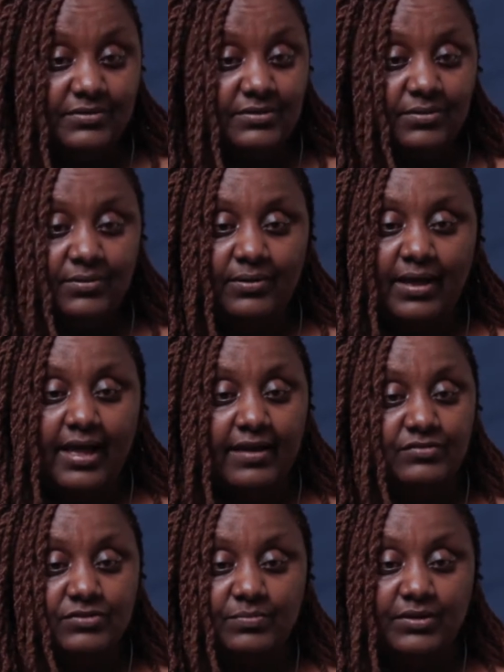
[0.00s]
So I
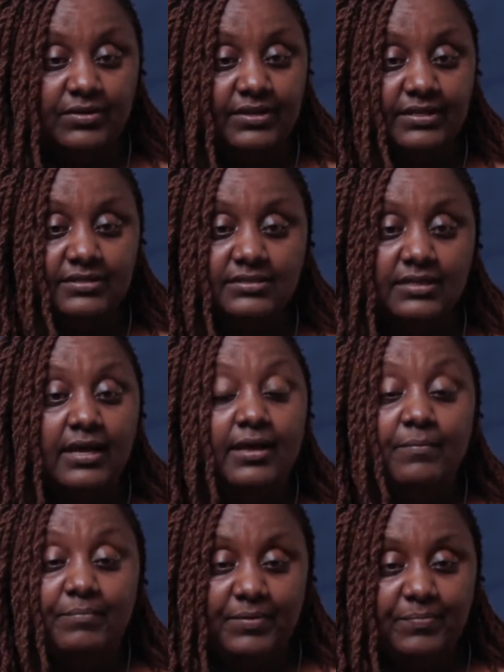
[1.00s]
have to be honest,
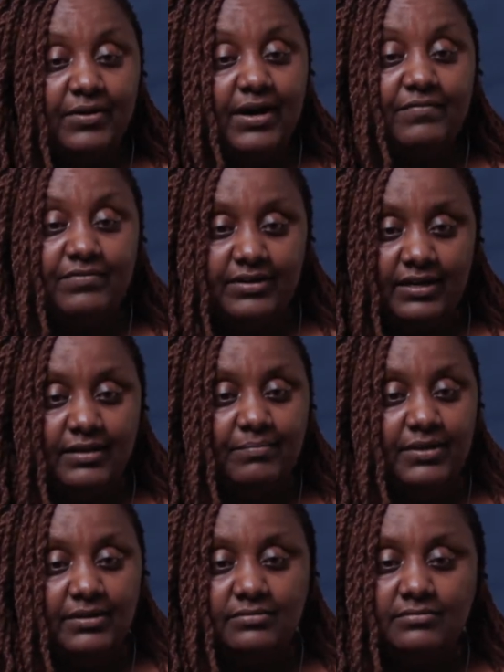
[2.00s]
people have really
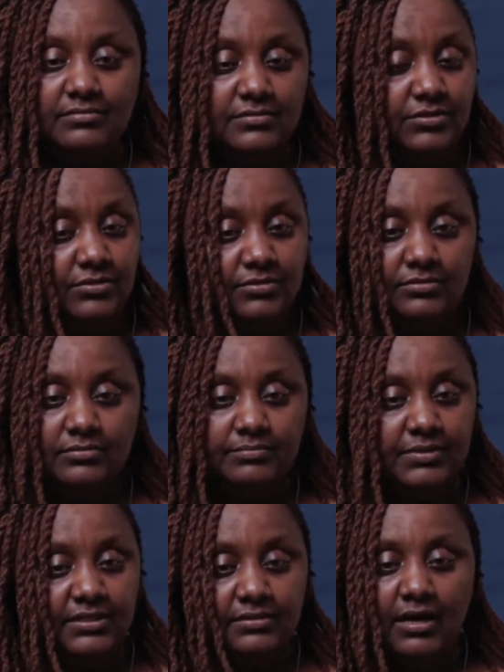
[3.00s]

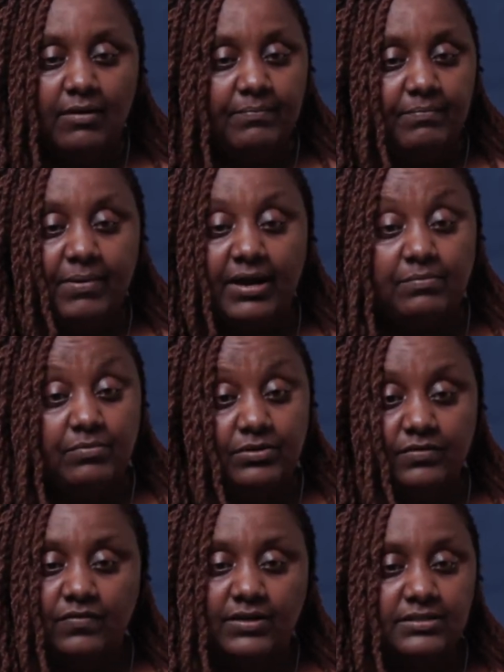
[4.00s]
been our backbone
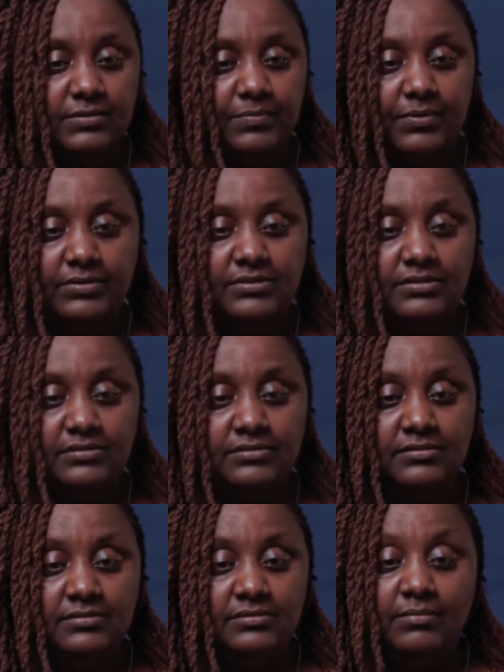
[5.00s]
of our support,
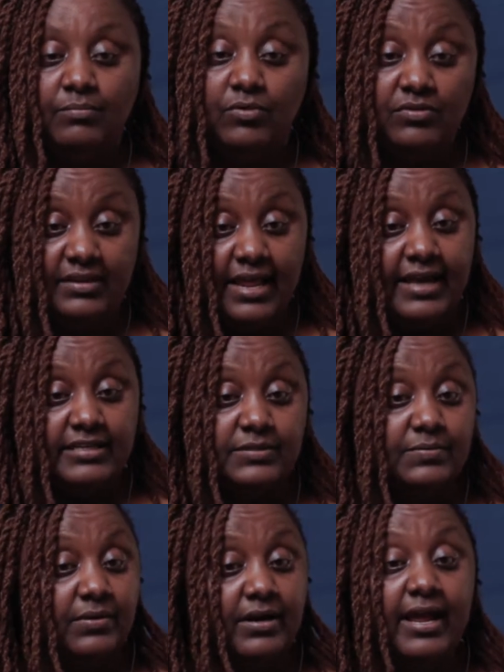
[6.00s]
both
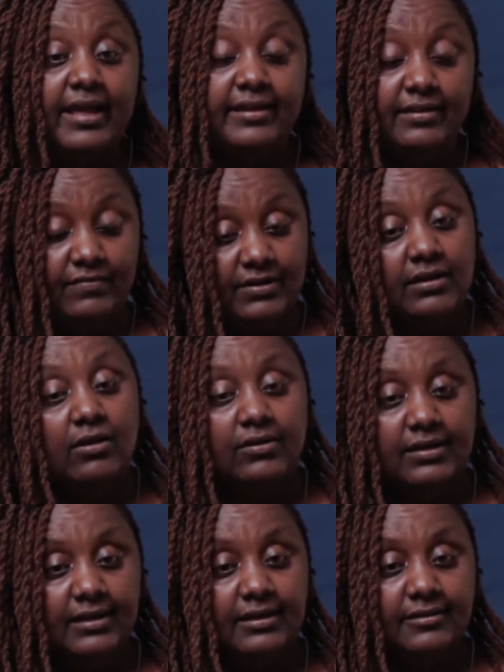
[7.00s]
diaspora and even
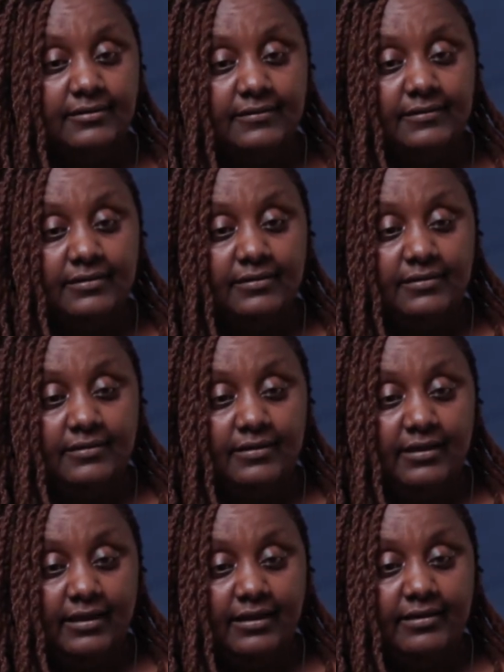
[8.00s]
locally.
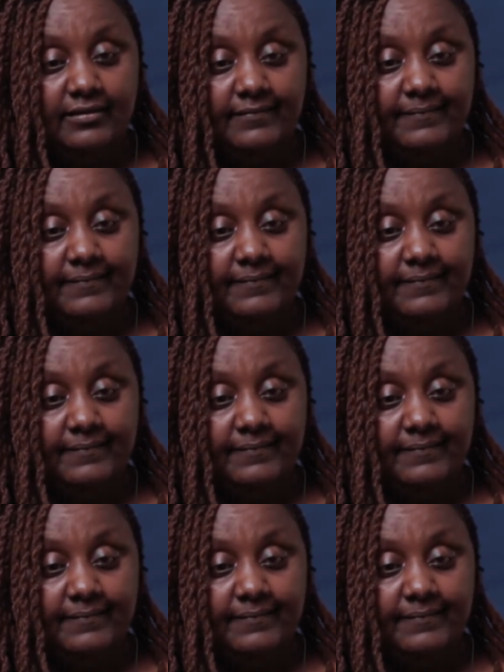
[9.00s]
Yeah.